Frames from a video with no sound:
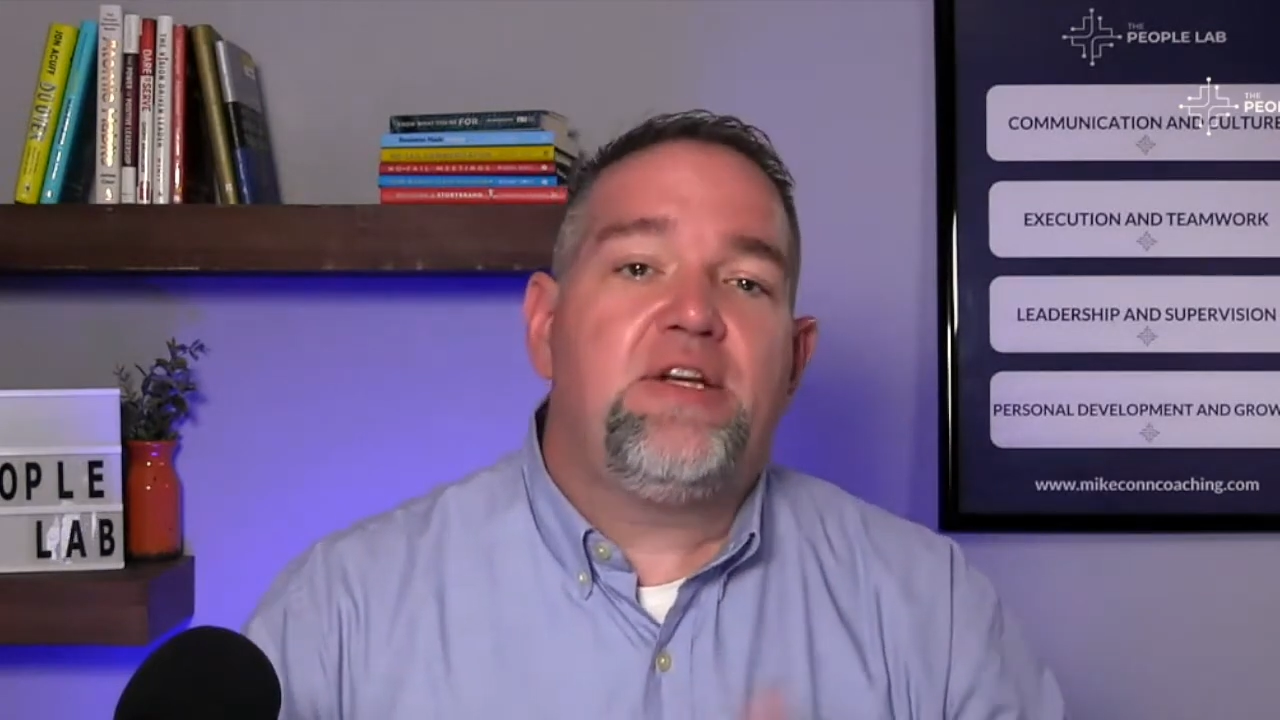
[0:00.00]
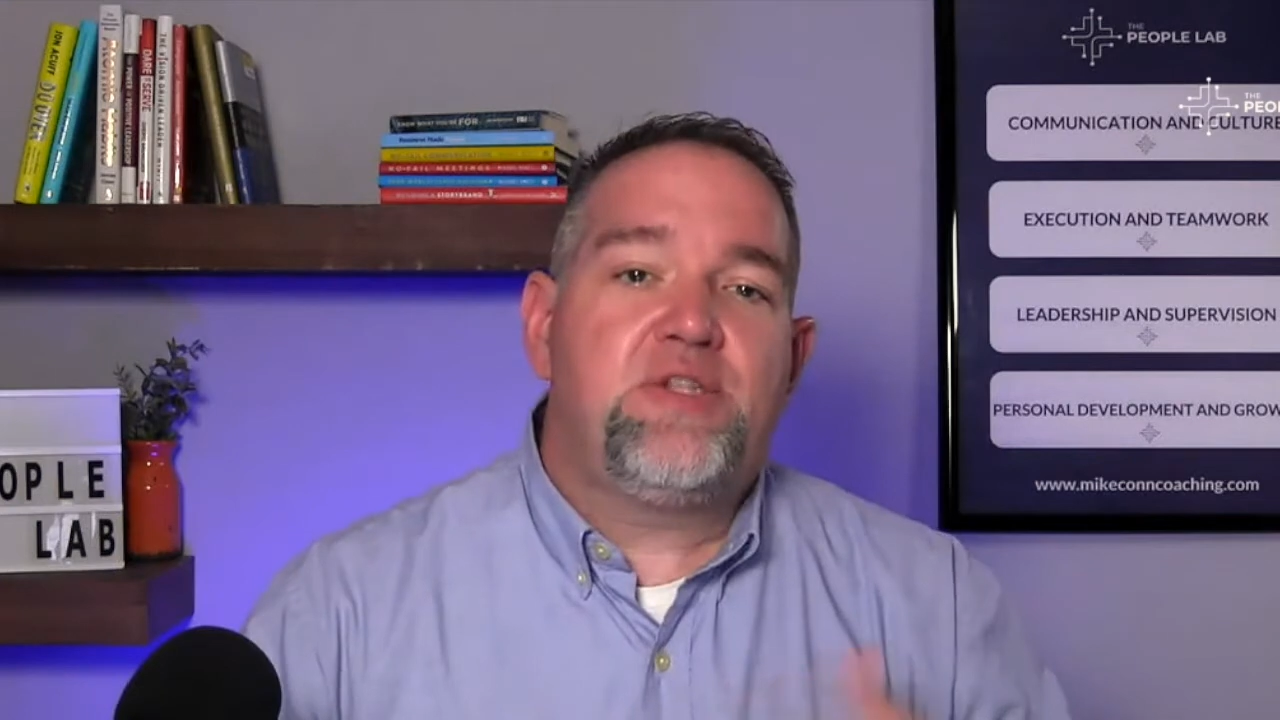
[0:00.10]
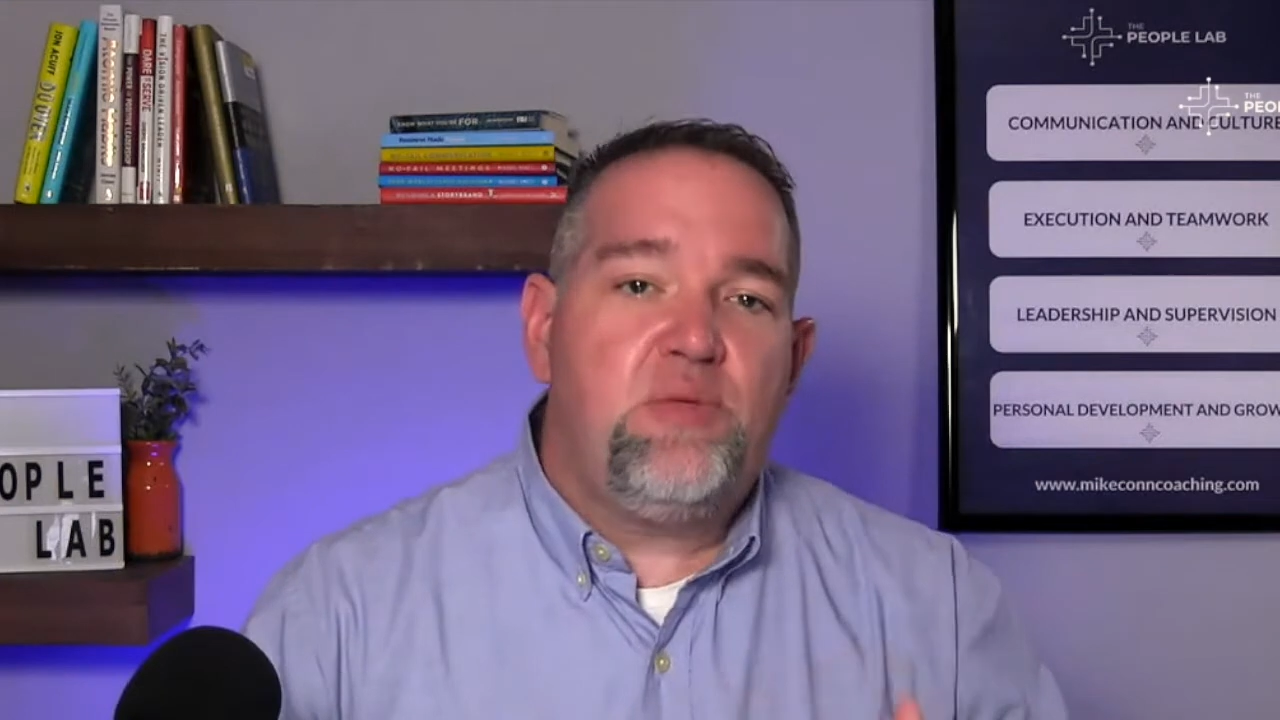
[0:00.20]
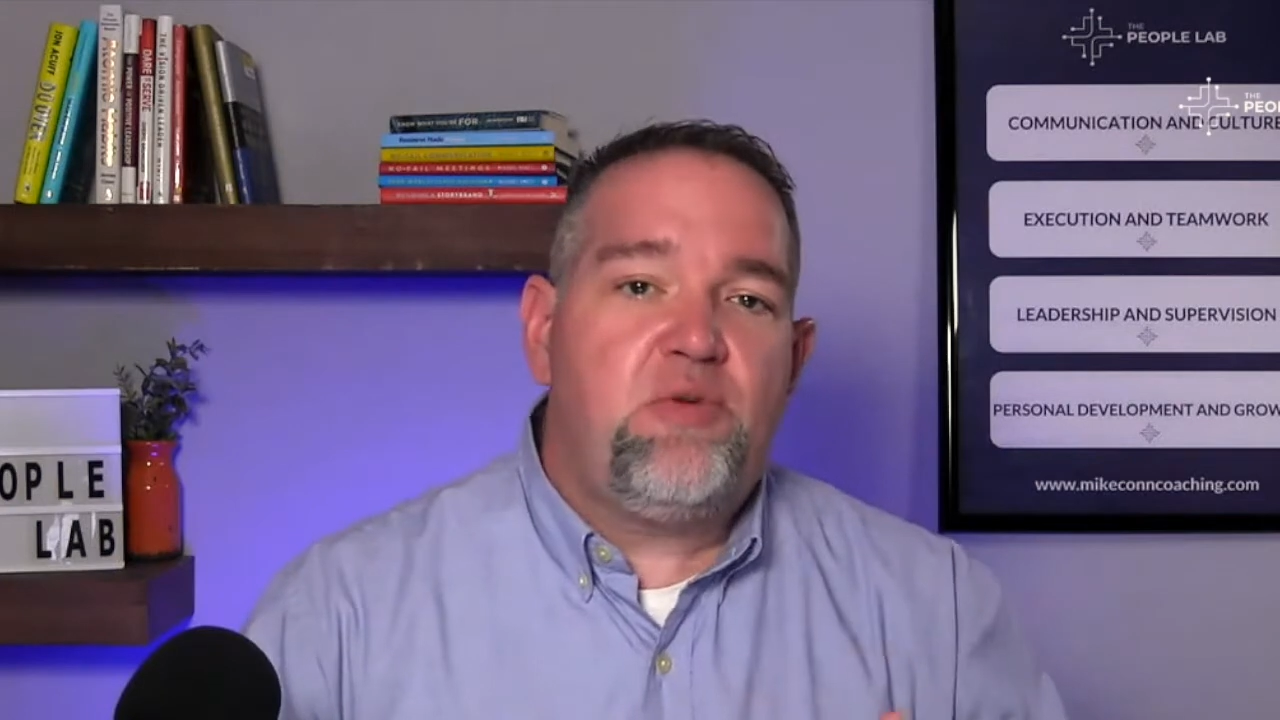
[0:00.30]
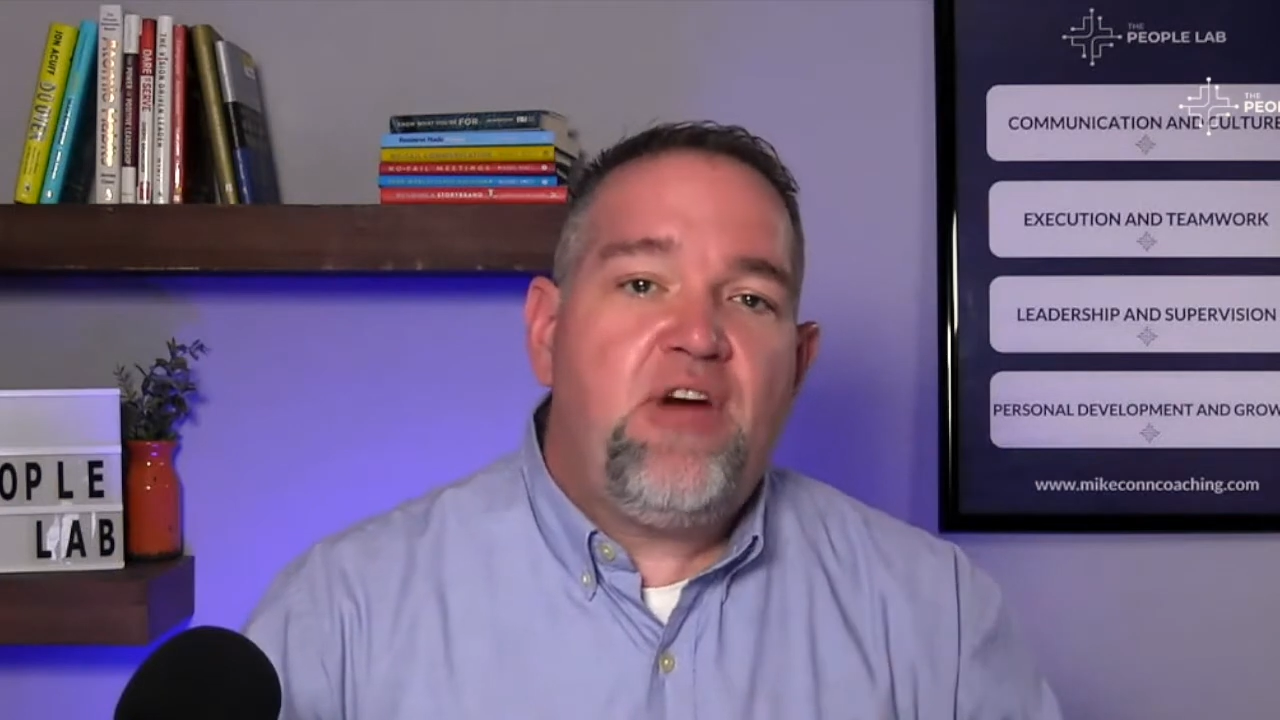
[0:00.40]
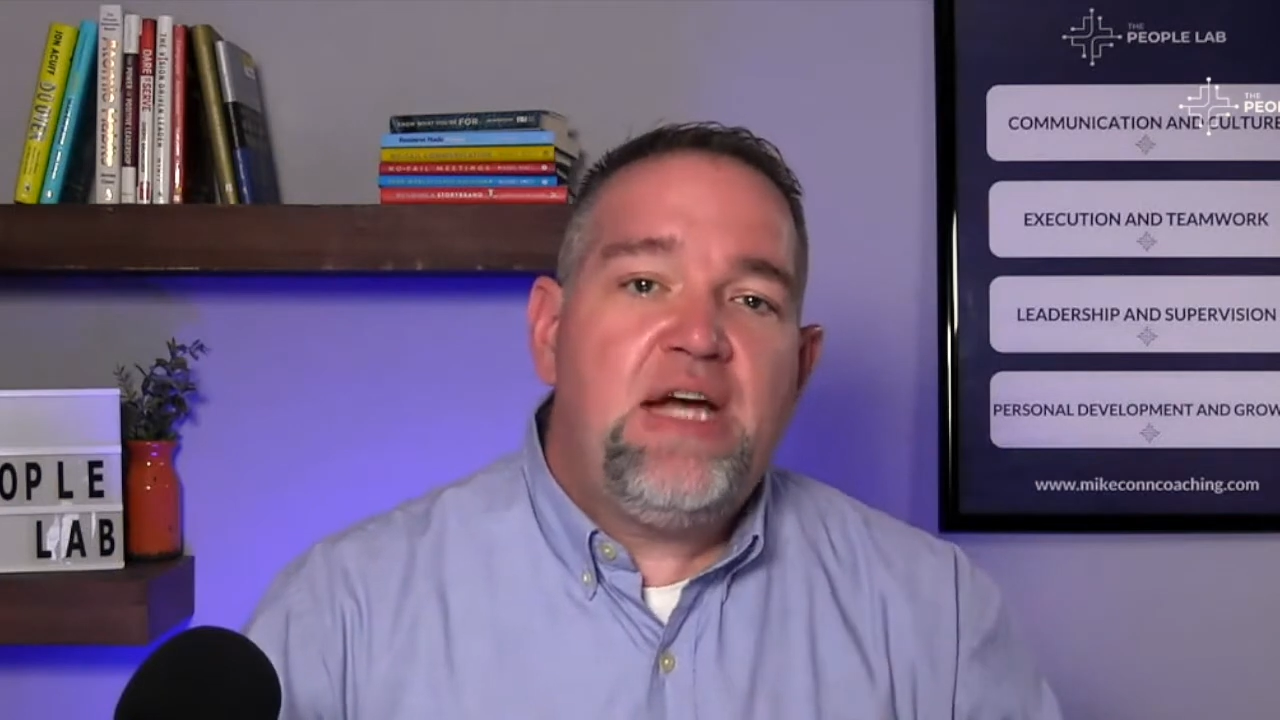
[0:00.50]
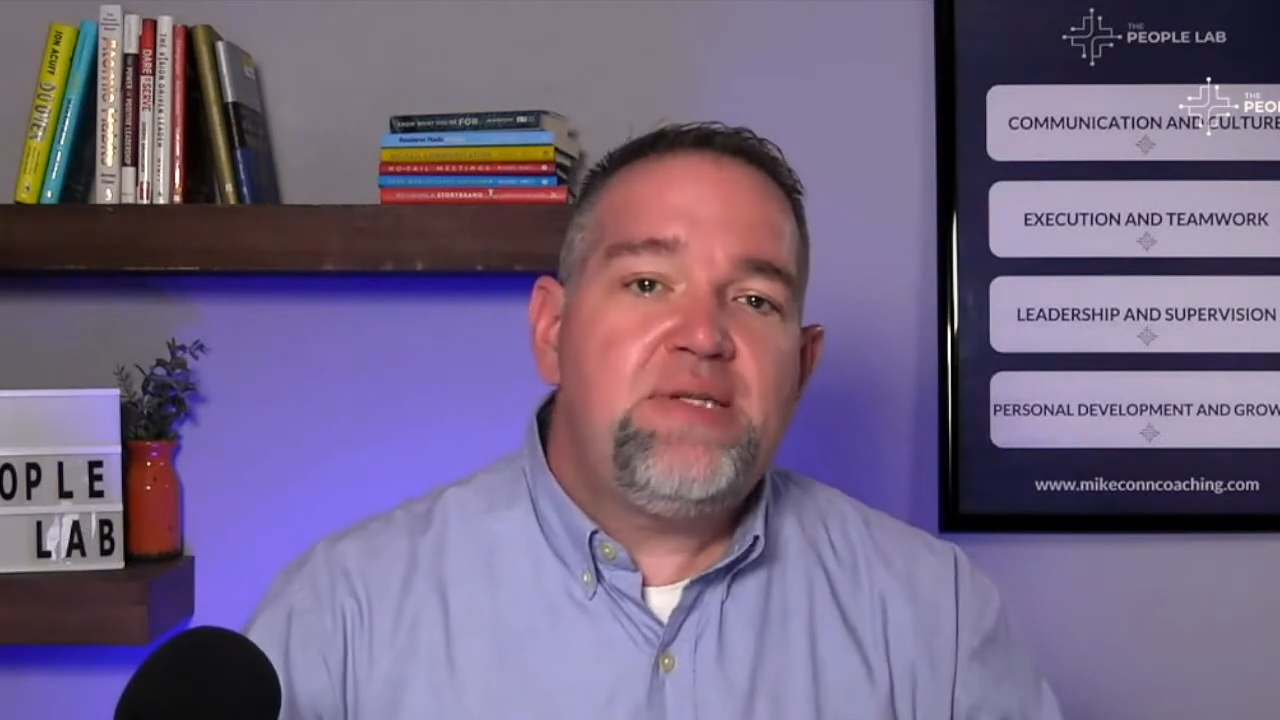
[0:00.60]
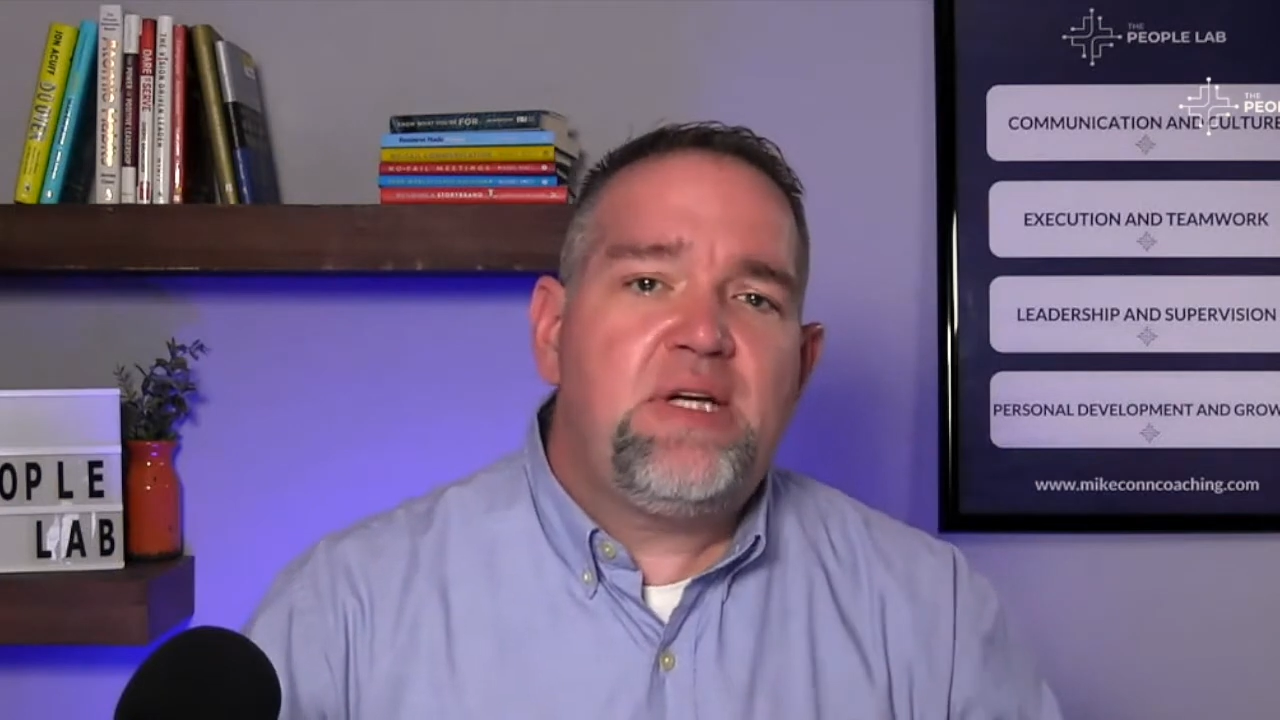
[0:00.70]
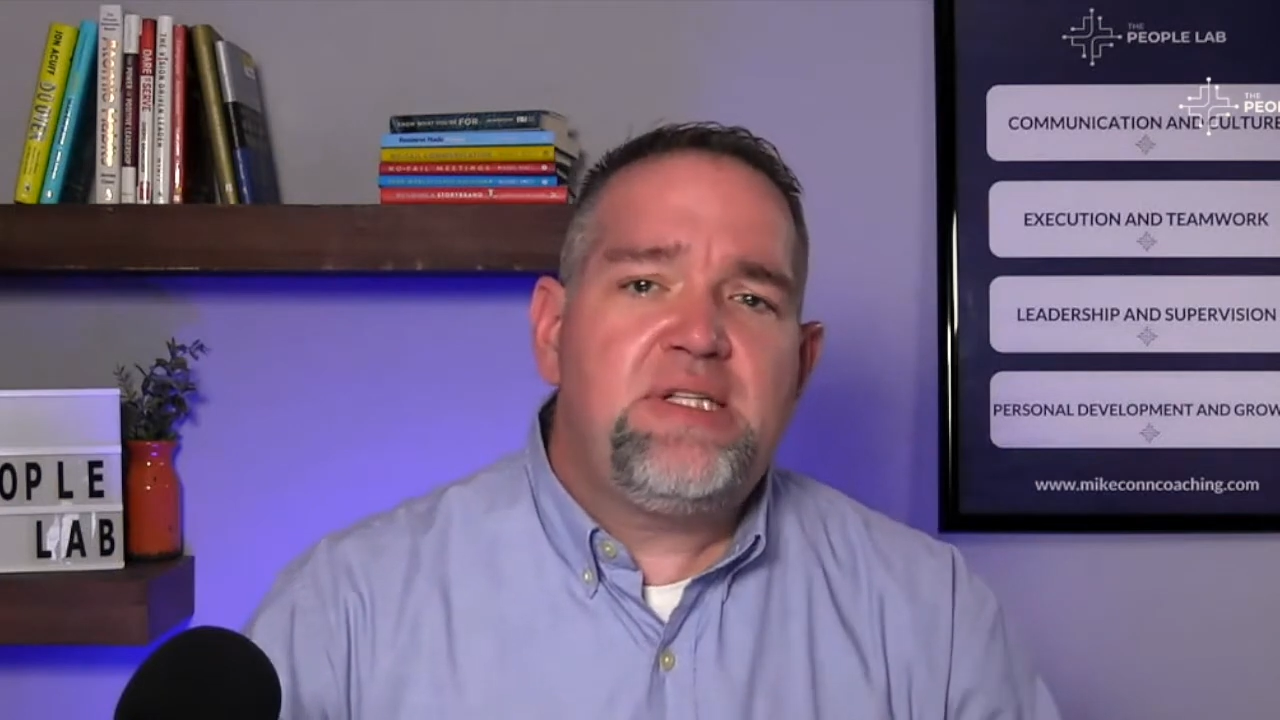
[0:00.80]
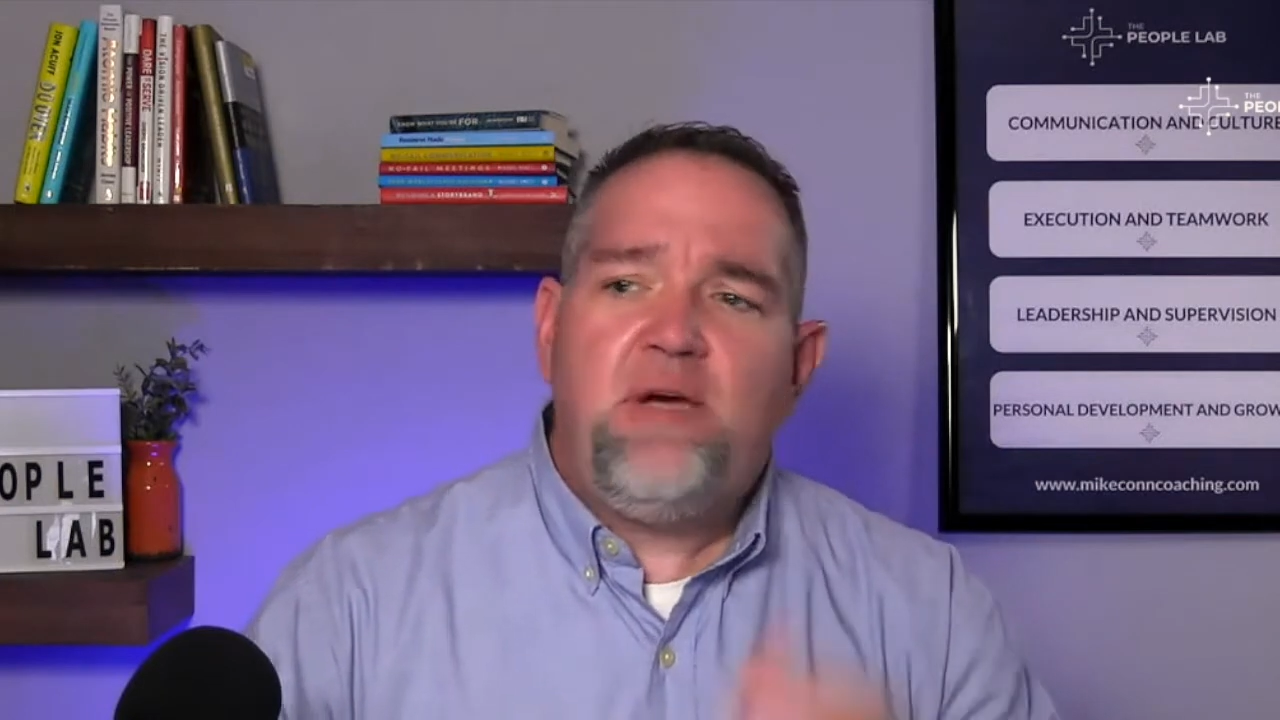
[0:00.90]
a
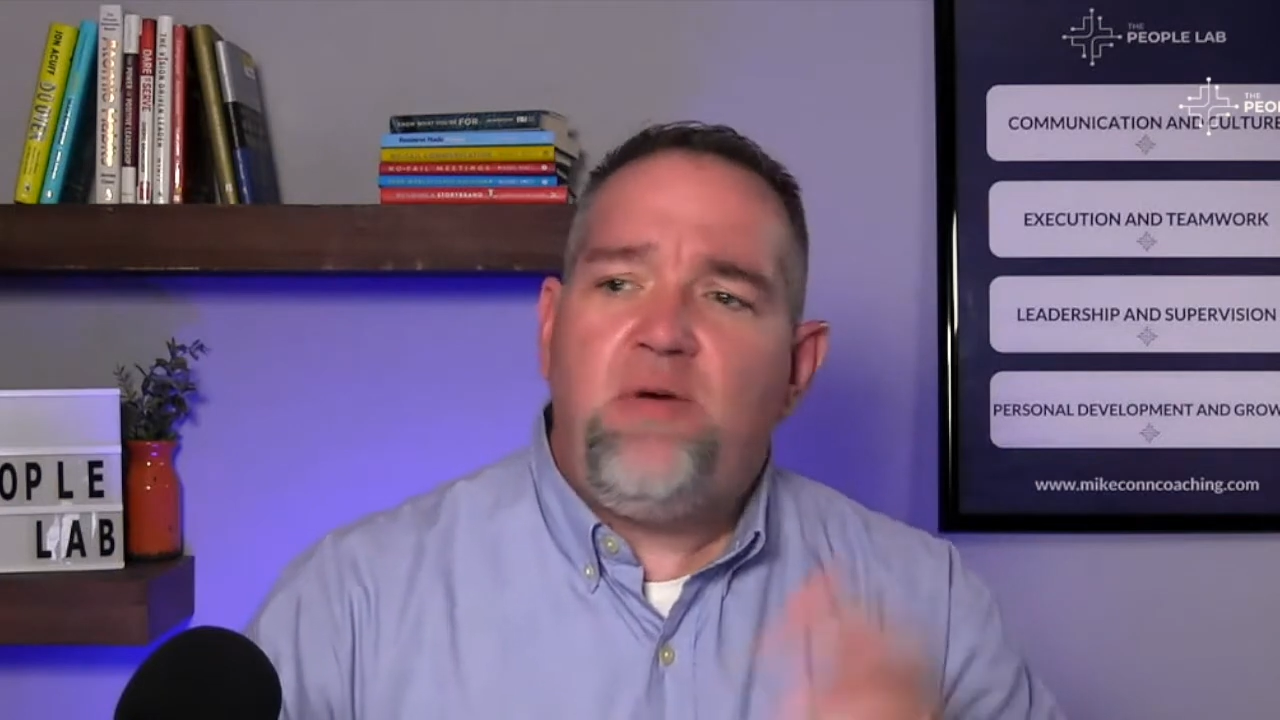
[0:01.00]
supervisor can say,